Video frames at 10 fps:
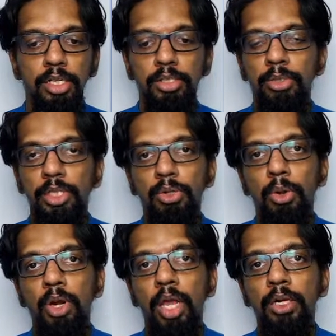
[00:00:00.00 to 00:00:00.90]
So these
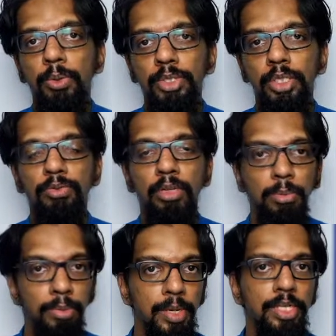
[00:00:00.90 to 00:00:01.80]
online quizzes will
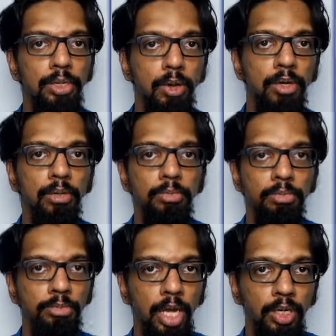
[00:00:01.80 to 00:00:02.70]
be based on
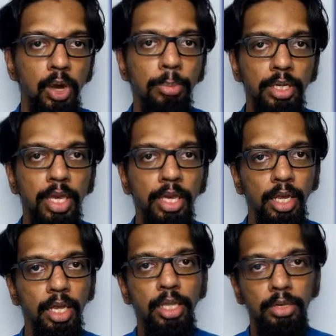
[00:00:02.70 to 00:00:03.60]
a topic
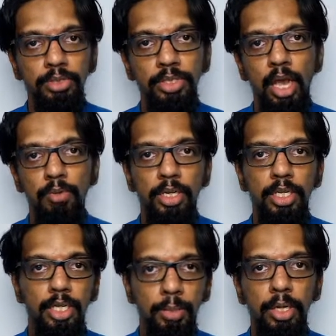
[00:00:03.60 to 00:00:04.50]
area that was
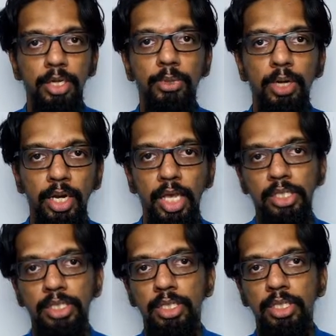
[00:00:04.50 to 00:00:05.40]
covered in a particular
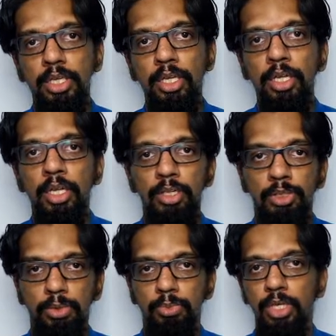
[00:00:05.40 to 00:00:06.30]
lecture.
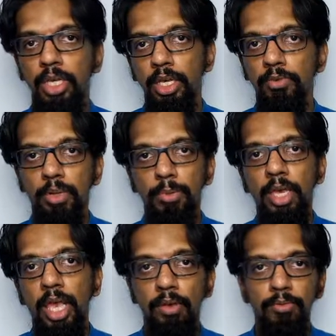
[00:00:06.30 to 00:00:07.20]
So say we
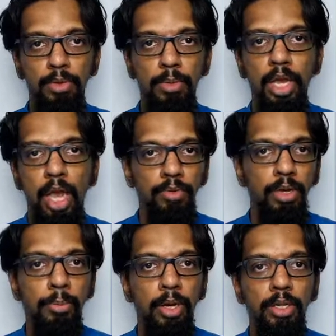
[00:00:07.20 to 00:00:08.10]
may
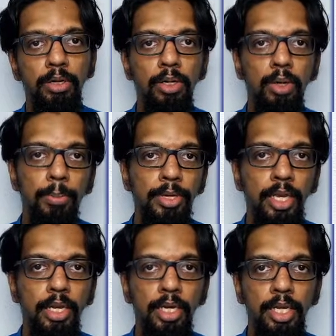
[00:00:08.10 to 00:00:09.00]
cover a particular topic
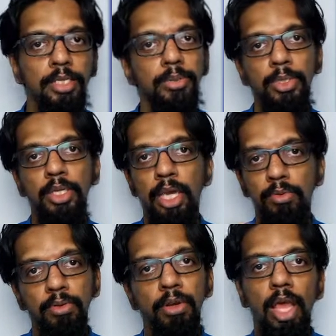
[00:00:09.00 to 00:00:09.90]
area next week,
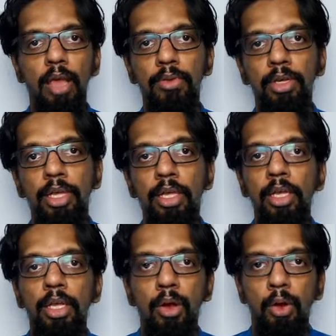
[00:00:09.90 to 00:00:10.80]
and we will have a
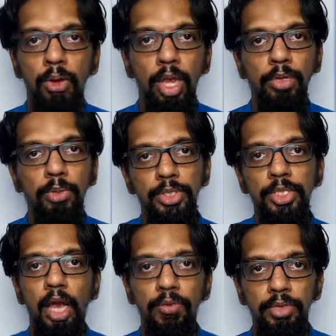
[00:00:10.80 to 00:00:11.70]
online
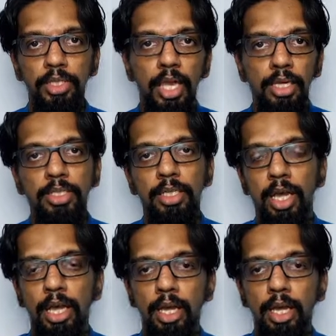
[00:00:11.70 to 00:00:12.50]
quiz after that.